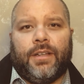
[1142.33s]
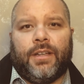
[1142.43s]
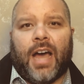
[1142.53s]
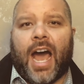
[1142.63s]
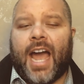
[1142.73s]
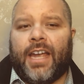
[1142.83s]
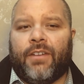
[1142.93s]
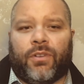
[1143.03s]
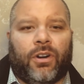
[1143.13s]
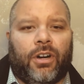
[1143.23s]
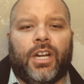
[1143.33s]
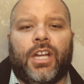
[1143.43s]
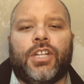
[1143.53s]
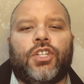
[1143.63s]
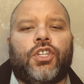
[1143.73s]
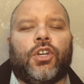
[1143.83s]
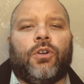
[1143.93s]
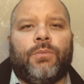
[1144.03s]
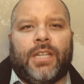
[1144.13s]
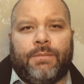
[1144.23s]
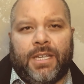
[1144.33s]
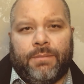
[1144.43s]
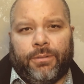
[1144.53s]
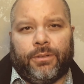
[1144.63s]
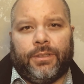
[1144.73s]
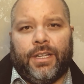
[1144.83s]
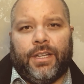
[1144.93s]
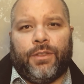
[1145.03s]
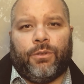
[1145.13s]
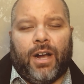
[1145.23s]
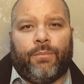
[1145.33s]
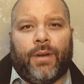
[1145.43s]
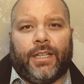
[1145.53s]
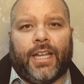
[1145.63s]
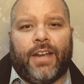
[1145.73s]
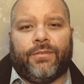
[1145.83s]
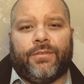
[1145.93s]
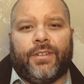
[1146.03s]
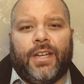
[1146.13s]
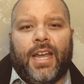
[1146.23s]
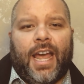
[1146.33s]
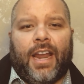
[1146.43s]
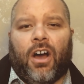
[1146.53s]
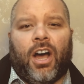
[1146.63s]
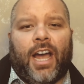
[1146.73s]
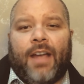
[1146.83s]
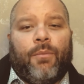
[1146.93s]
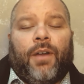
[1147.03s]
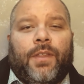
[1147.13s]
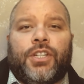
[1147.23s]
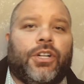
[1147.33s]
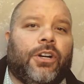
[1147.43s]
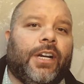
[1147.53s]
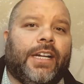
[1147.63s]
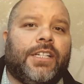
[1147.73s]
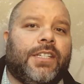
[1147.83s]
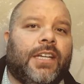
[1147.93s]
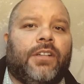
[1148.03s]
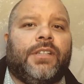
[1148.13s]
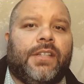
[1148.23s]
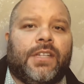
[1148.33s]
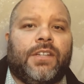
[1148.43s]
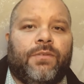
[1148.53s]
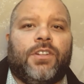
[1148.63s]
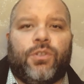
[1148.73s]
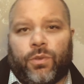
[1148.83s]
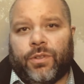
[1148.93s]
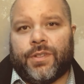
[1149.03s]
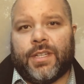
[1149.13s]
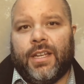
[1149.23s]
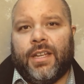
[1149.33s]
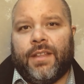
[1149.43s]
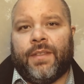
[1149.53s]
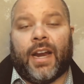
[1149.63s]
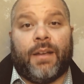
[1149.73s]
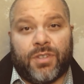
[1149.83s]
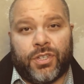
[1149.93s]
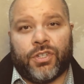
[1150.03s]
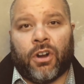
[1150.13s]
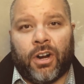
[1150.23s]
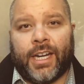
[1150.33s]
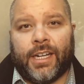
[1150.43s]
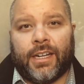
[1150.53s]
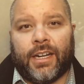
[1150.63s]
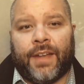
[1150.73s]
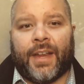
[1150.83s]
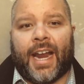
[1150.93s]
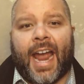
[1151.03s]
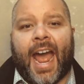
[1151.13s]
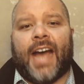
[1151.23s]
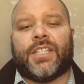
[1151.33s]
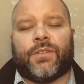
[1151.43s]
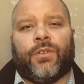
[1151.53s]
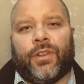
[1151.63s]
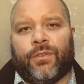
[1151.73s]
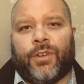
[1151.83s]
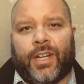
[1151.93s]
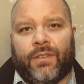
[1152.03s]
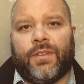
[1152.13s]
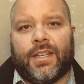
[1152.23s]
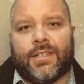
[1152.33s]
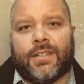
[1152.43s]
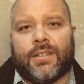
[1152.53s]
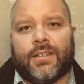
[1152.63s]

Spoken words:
I have hurt so many people throughout my life, and I'm on the journey to tell these individuals that I'm sorry and that I ask for their forgiveness.